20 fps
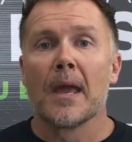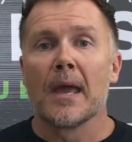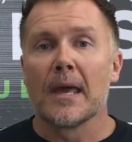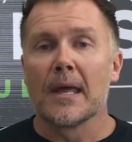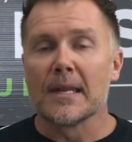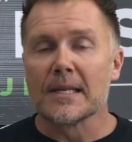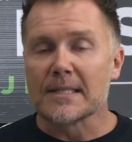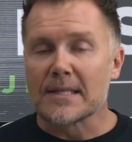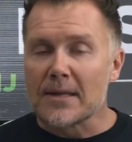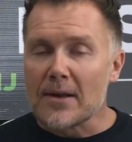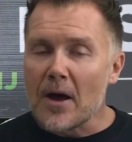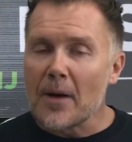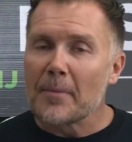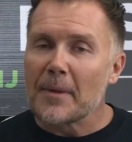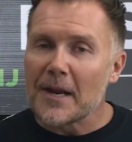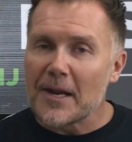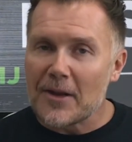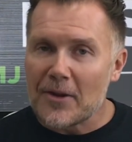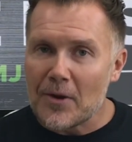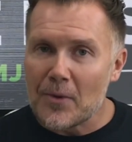And it's numb
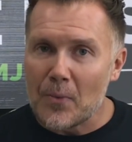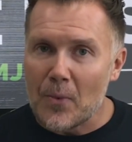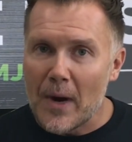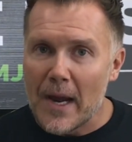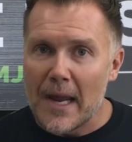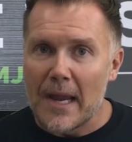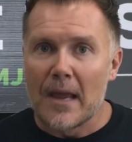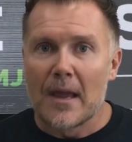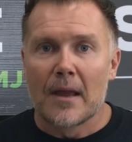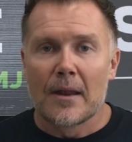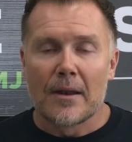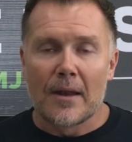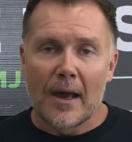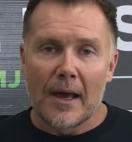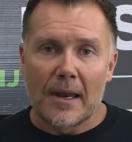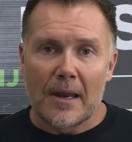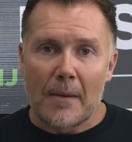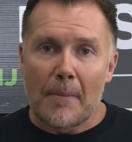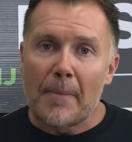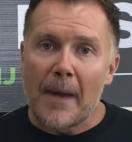in a good way,
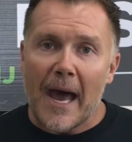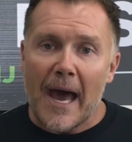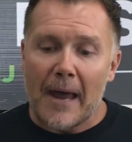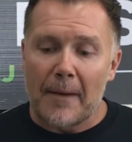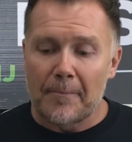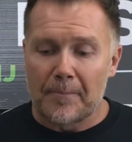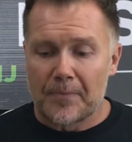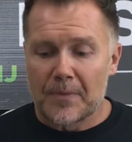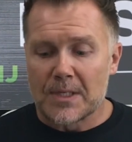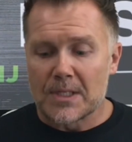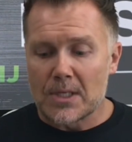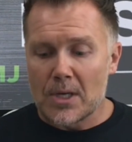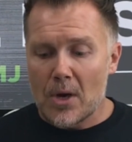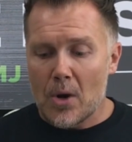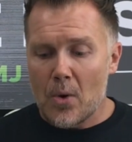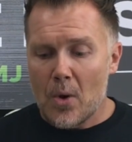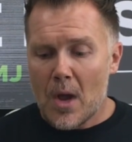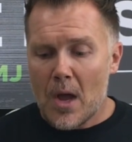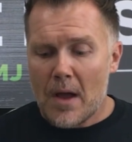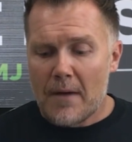not in a bad.
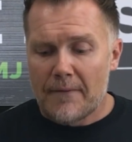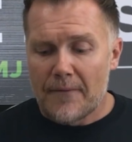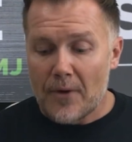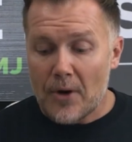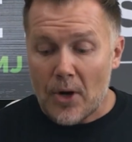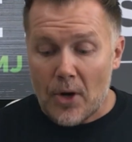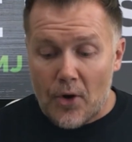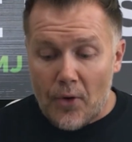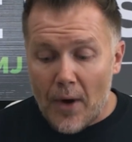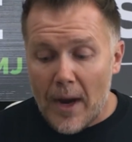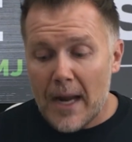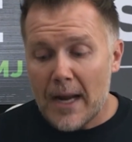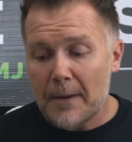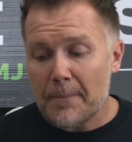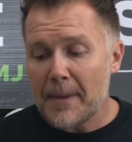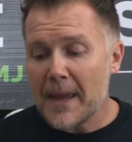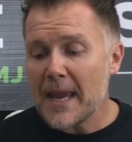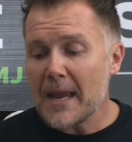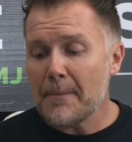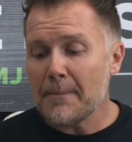So for a chronic
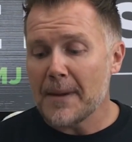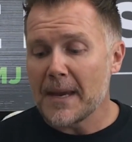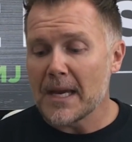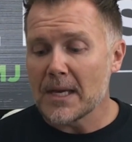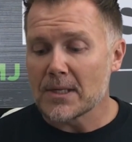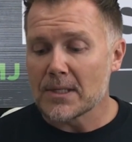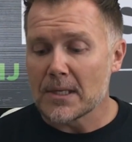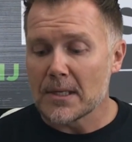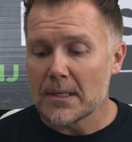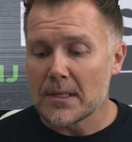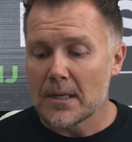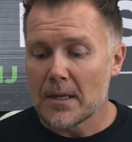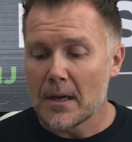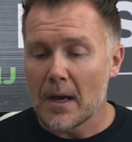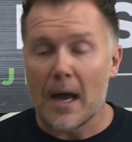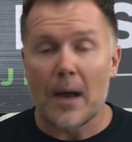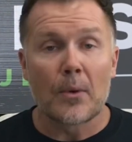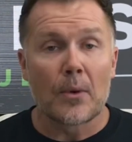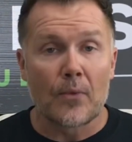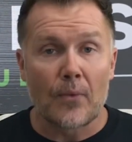pain patient,
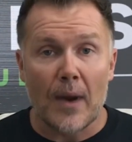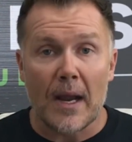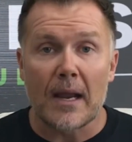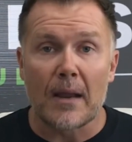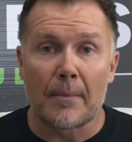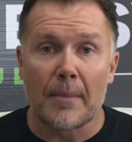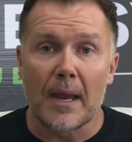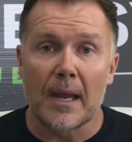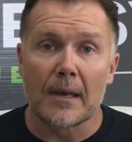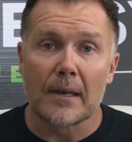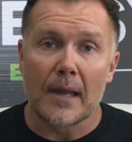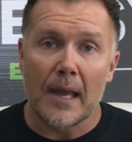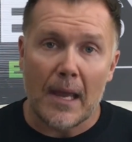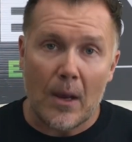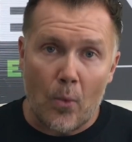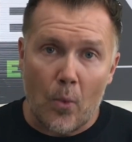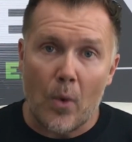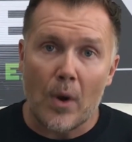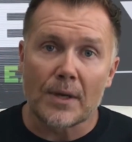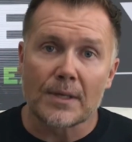I would recommend a
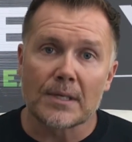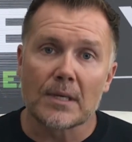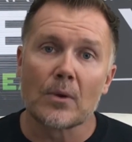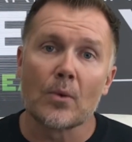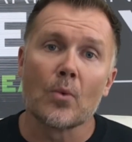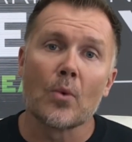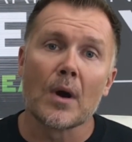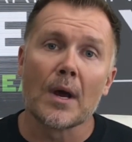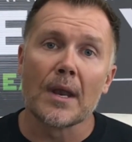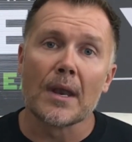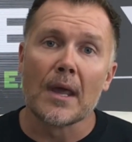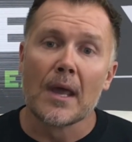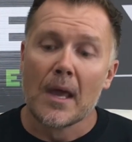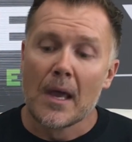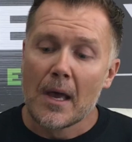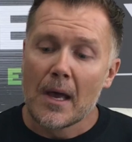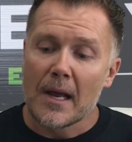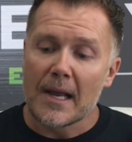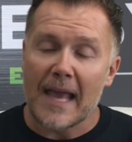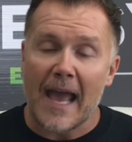1-to-1
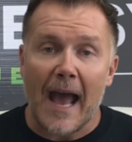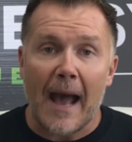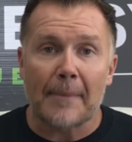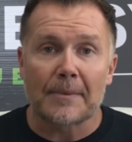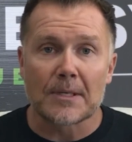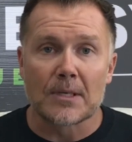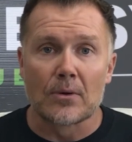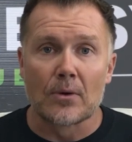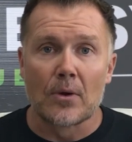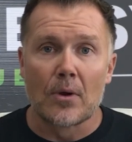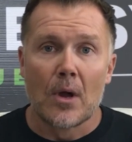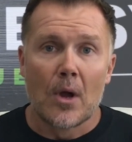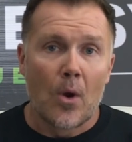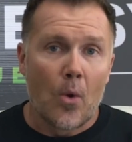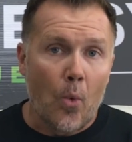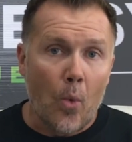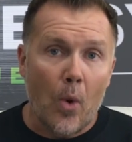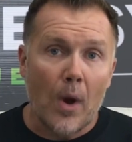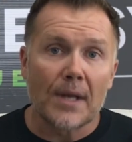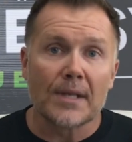capsule
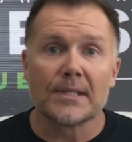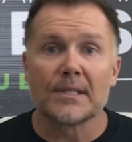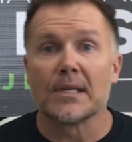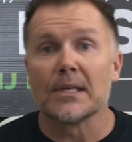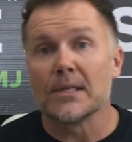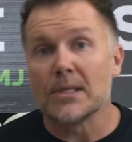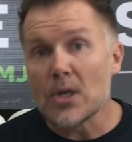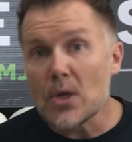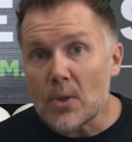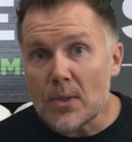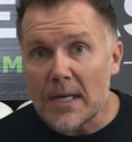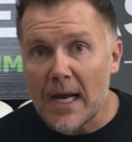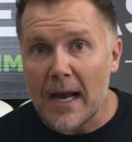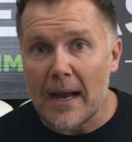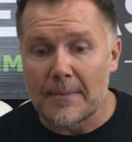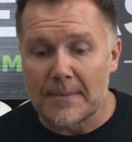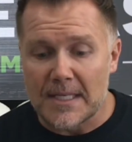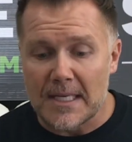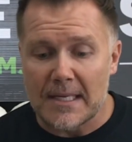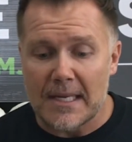1 to 2
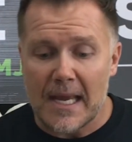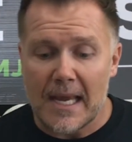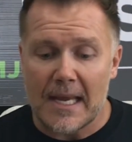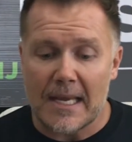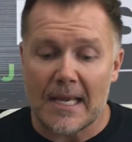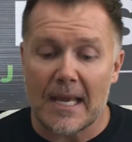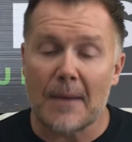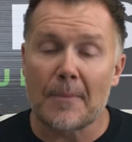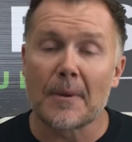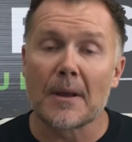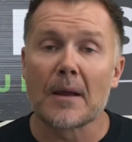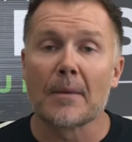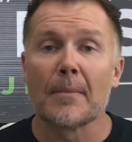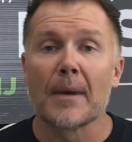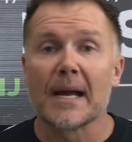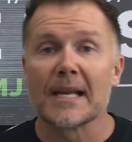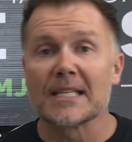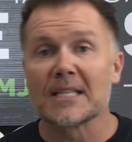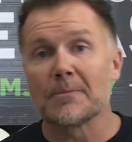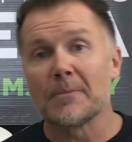times a day, keeping in
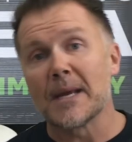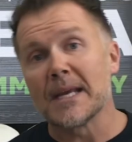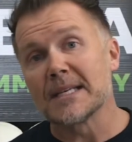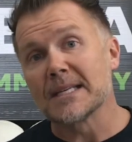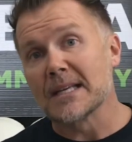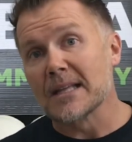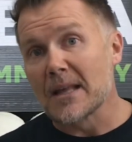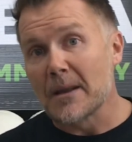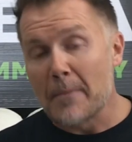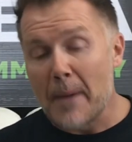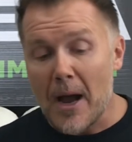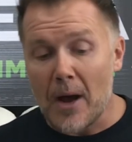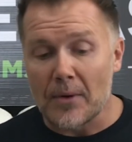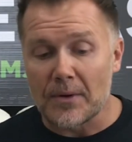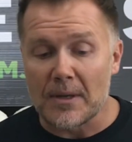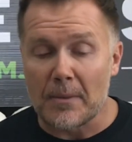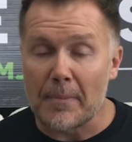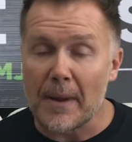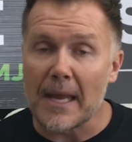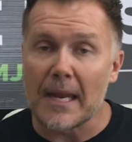mind spacing them
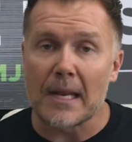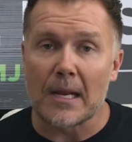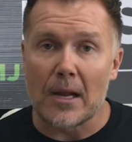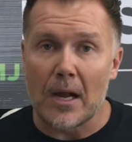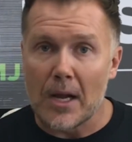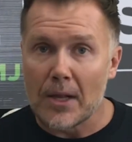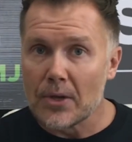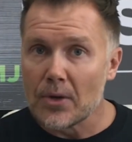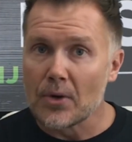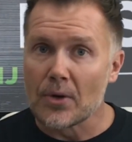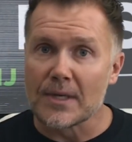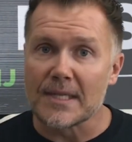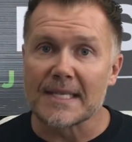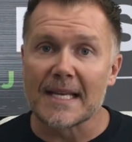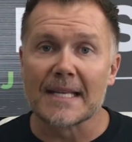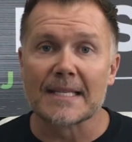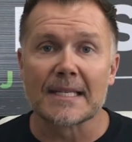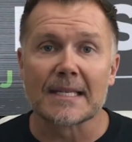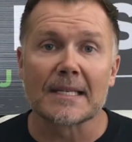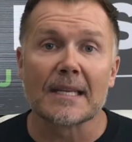out depending on your
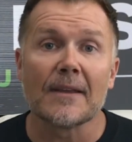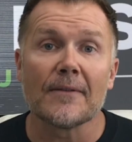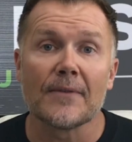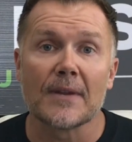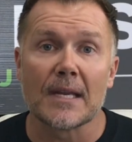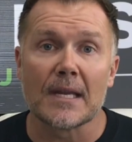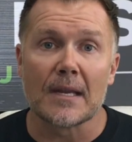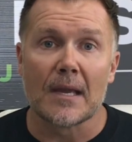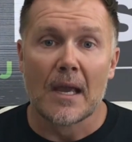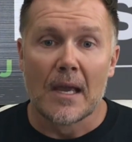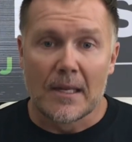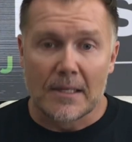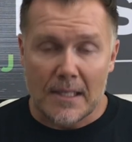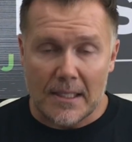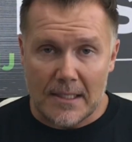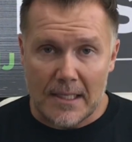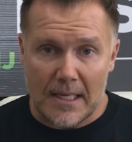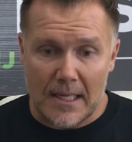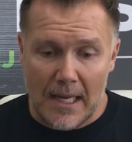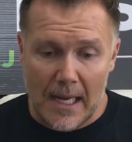sensitivity to
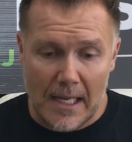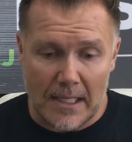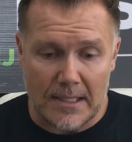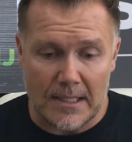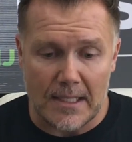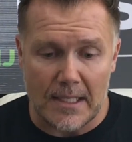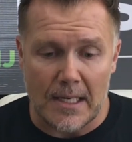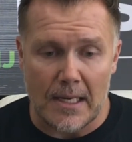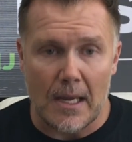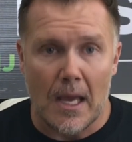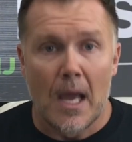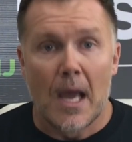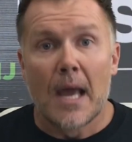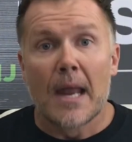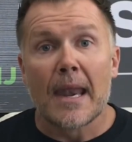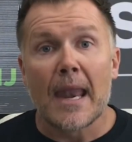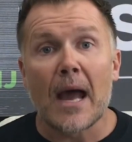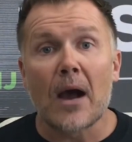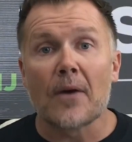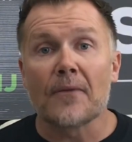THC.
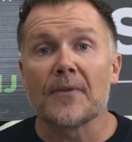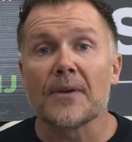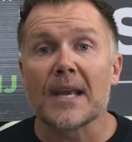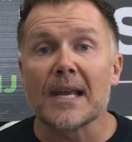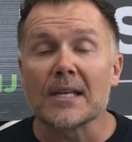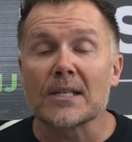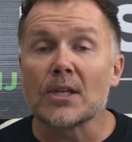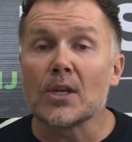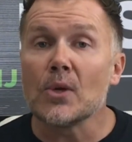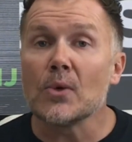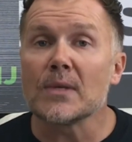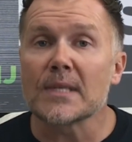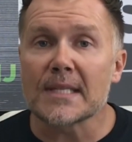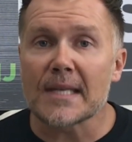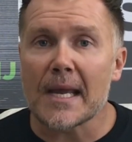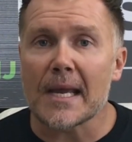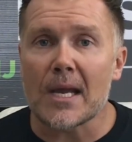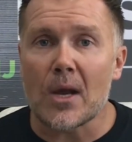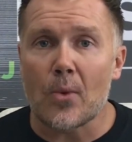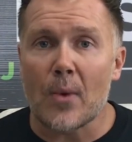Now, if you get too
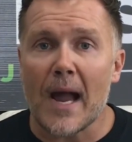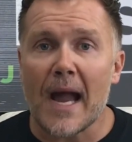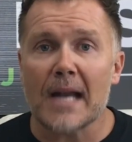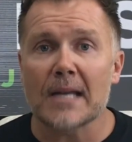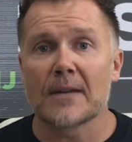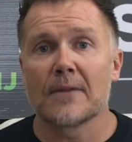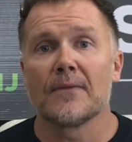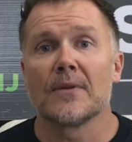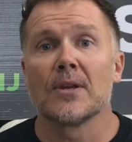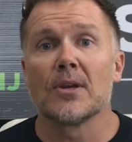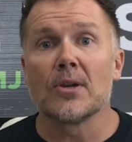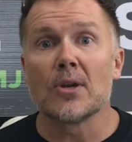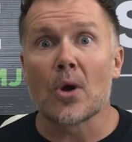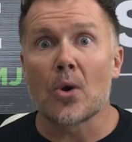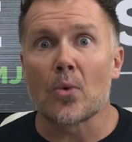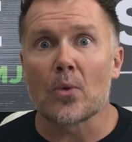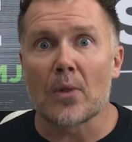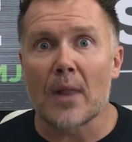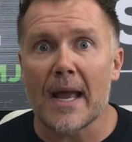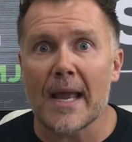psychoactive and you
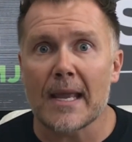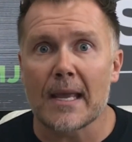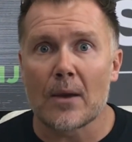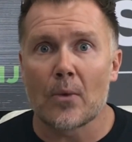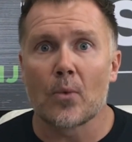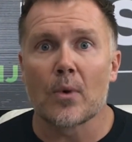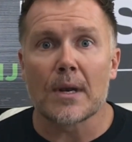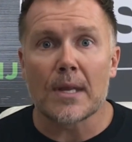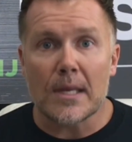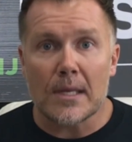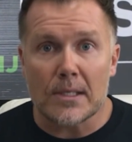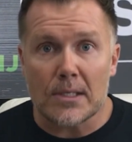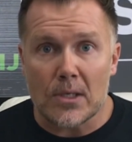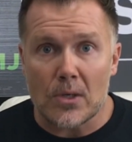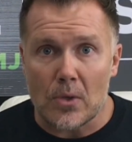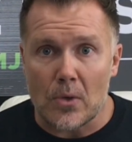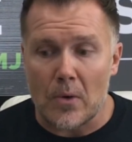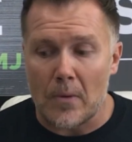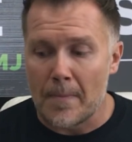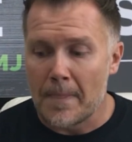don't like it, what
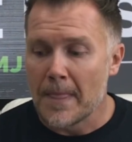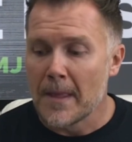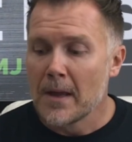do?